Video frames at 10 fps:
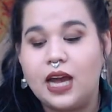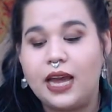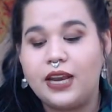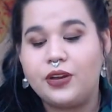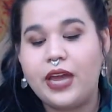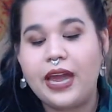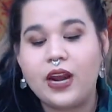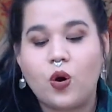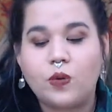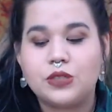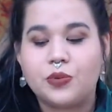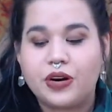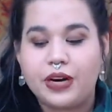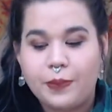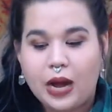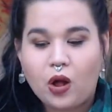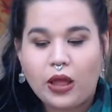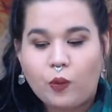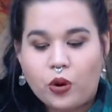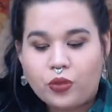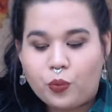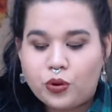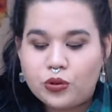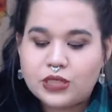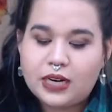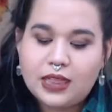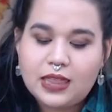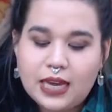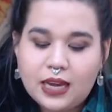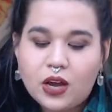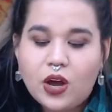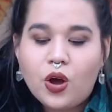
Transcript: and you can't always worry about like what the world's going to think.